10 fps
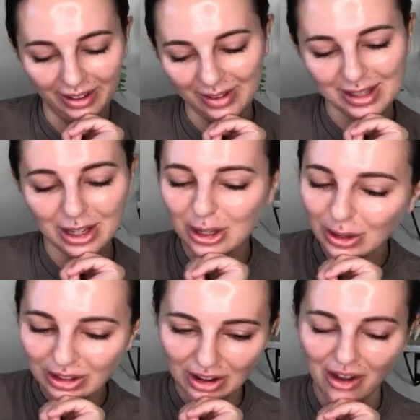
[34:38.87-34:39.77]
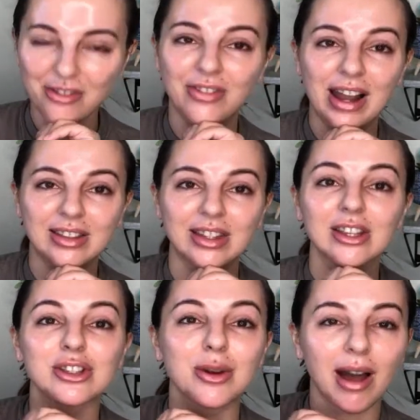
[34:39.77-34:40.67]
I was like, "You did not find
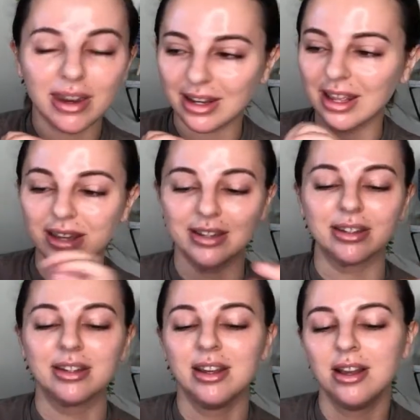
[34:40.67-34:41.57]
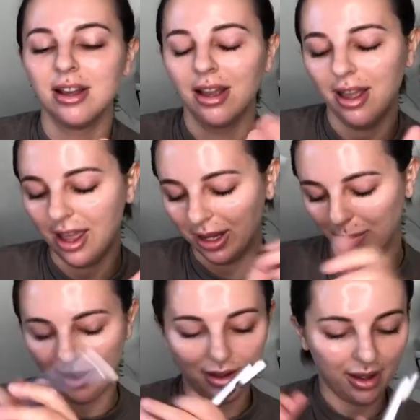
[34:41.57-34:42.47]
this. You had it hidden."
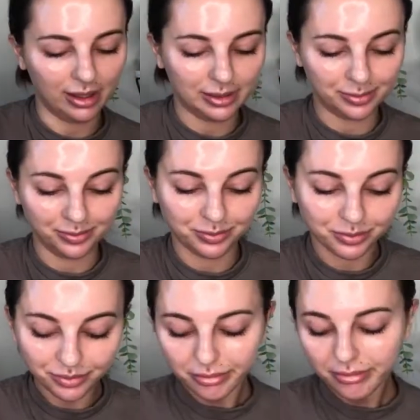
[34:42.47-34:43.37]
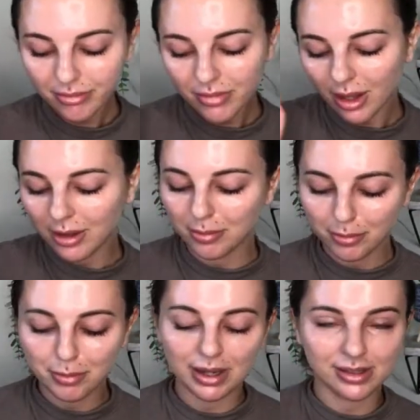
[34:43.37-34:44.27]
Anyway, um,
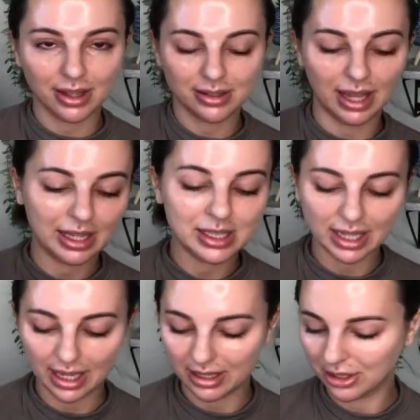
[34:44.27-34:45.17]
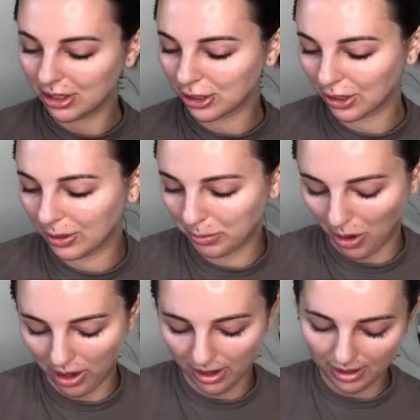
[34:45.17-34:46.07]
my son likes to get into certain
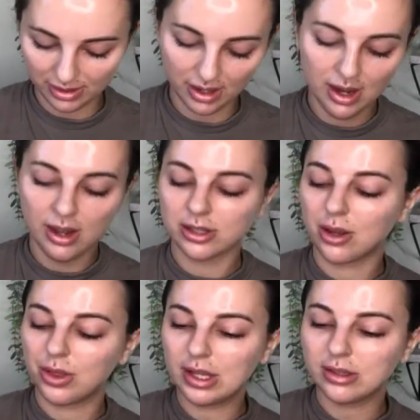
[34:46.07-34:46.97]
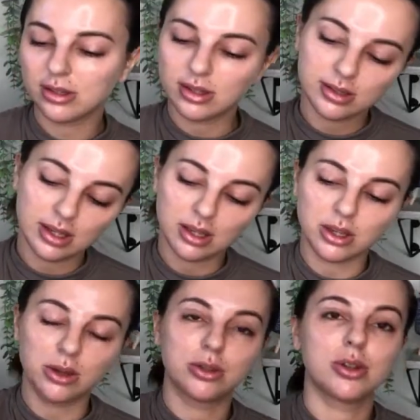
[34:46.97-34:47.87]
products. So this is the Sika
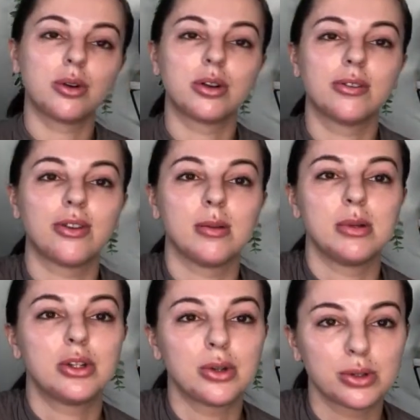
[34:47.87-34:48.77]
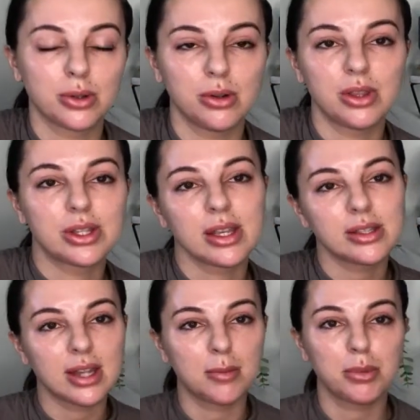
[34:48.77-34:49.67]
Youth Toner from Tussol. This has
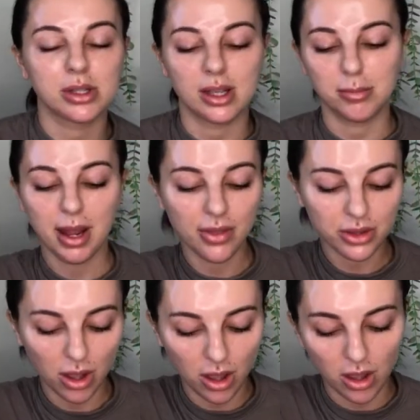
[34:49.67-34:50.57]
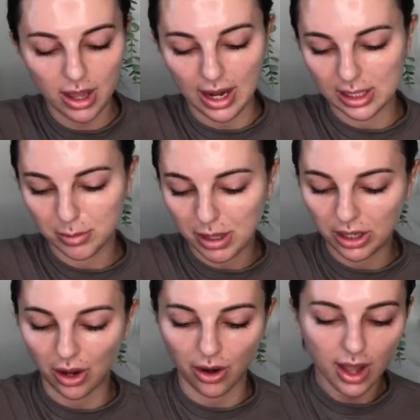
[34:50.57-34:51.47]
10% panthenol, it has
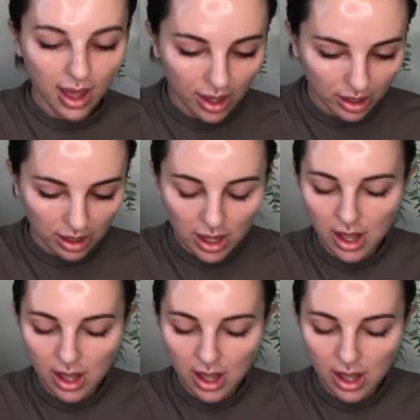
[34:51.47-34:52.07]
PDRN,